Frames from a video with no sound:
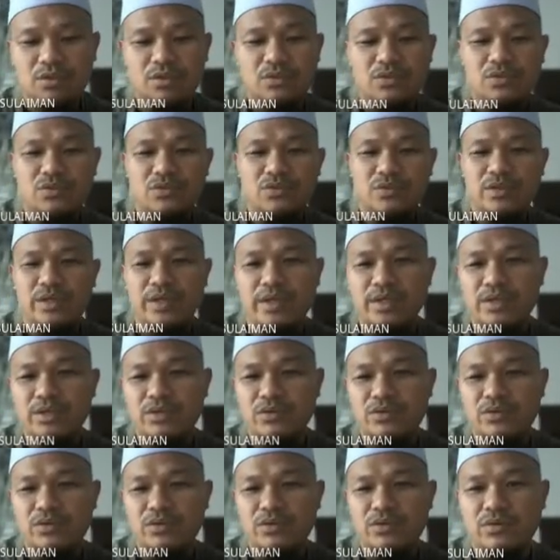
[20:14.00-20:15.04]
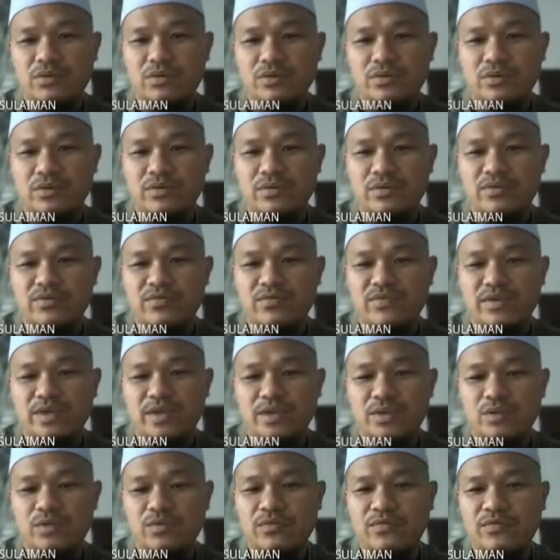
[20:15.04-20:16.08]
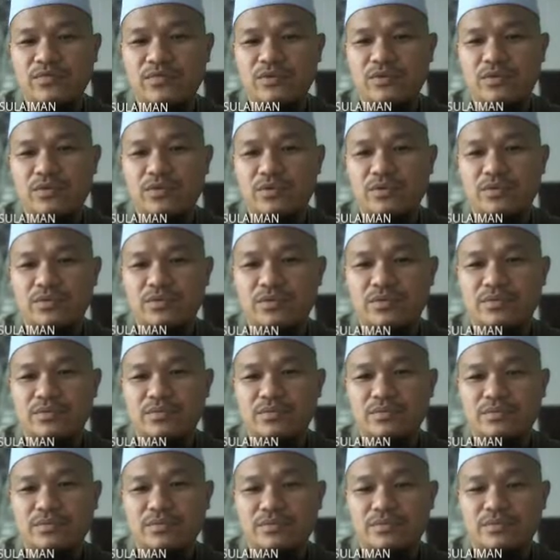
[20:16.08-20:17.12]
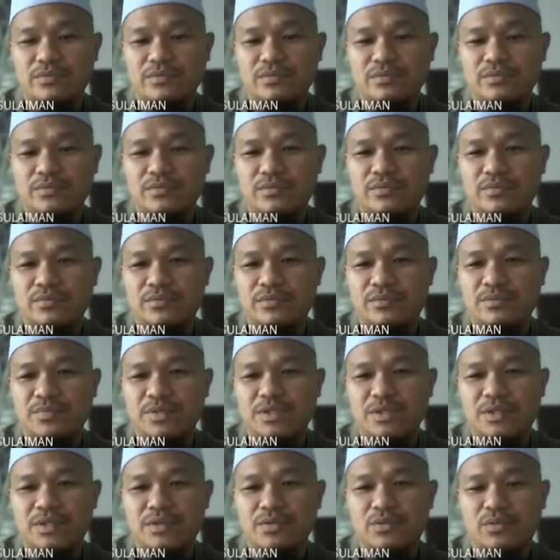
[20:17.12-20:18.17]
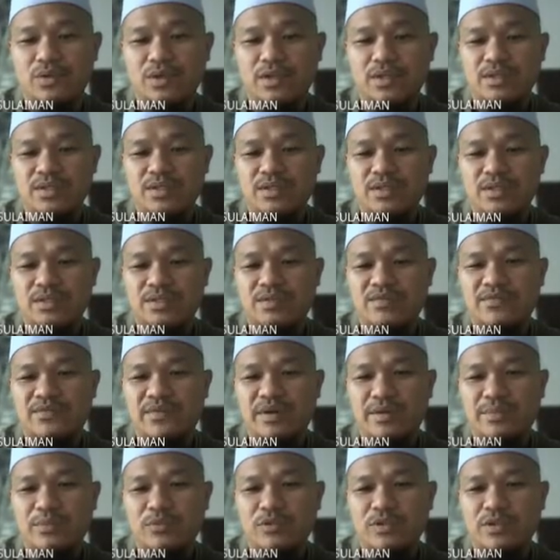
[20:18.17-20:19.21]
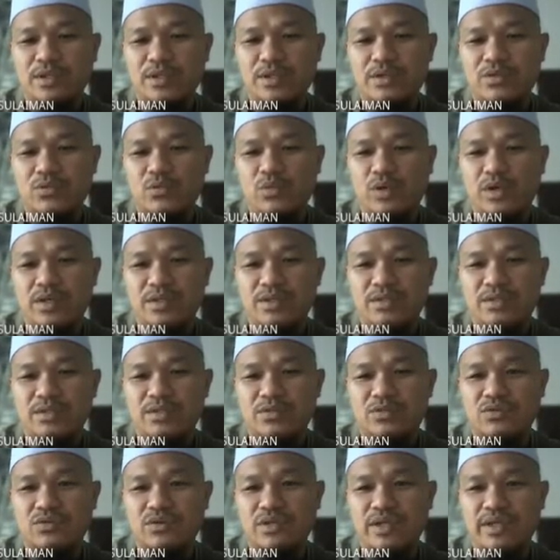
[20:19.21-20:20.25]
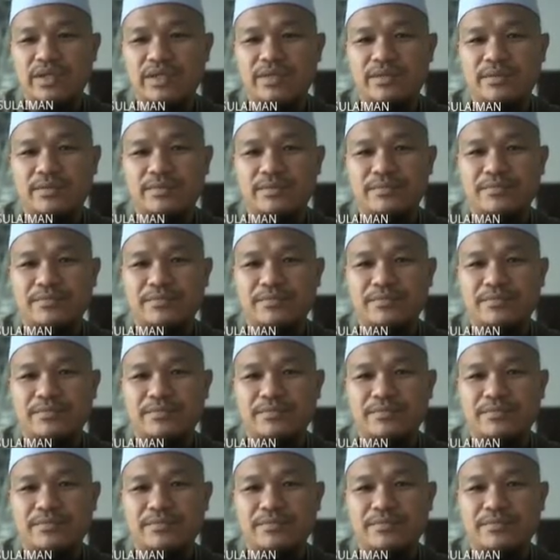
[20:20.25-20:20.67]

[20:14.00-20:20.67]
So get your value for P1 is 35.8109.